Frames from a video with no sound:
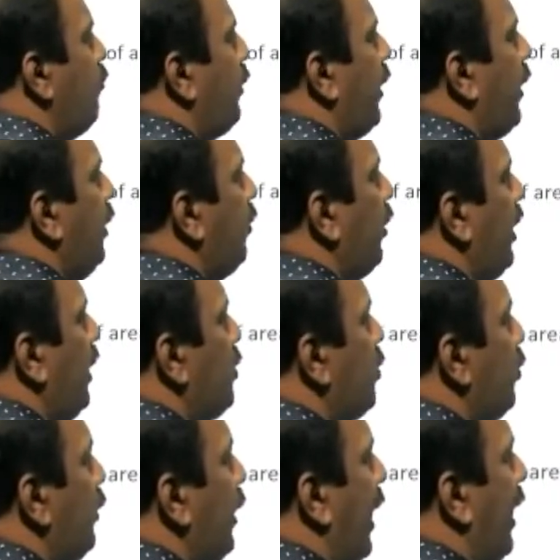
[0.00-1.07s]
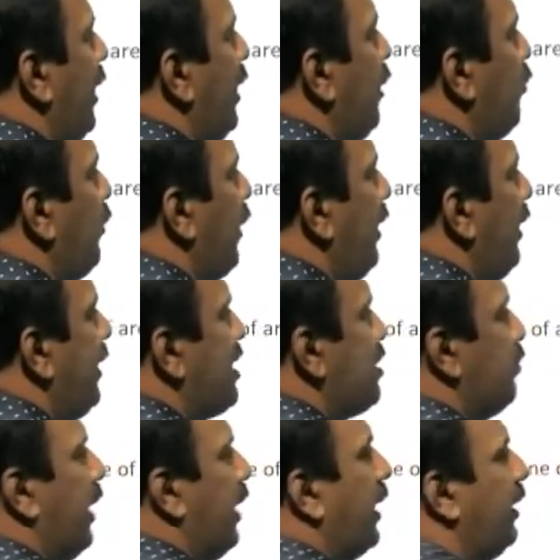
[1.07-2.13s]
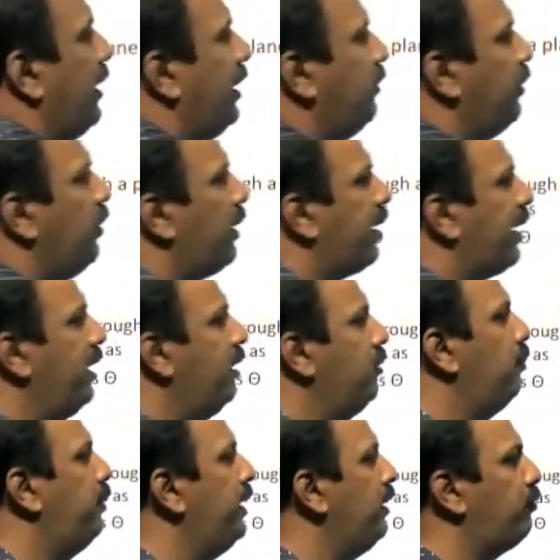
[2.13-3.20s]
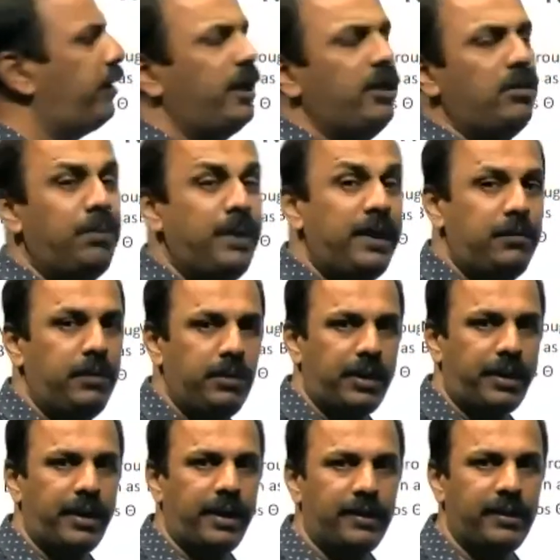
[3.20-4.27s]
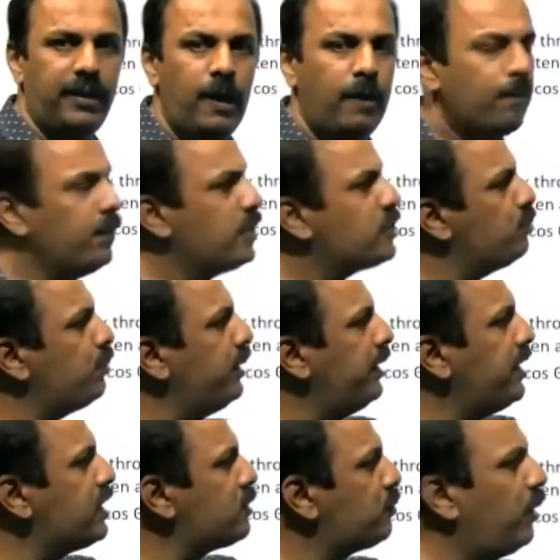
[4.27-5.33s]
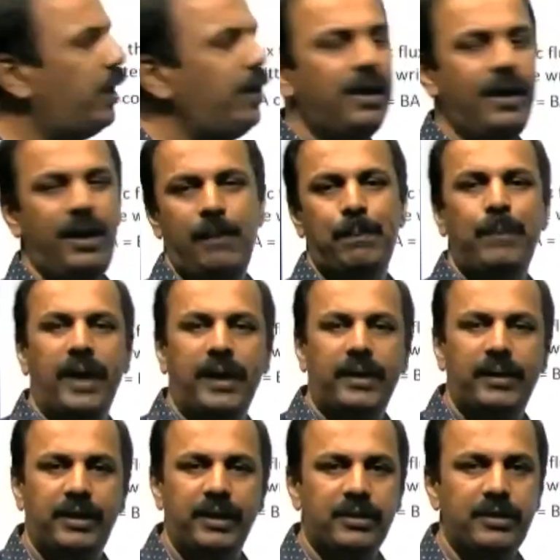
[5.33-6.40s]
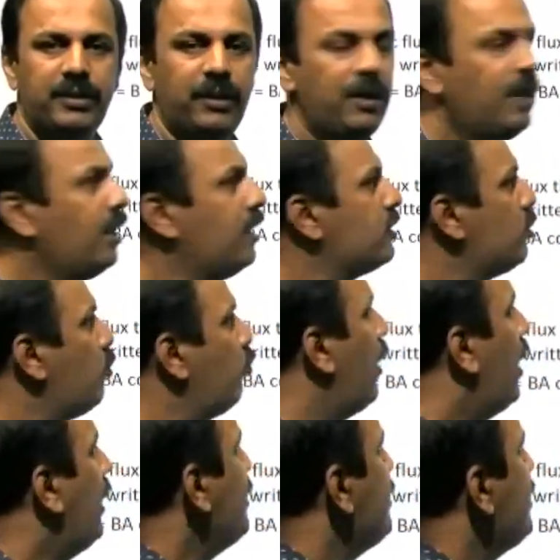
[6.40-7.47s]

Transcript: phi only. To identify it as magnetic, we will write B, phi B we will write. This B is for magnetic. So what is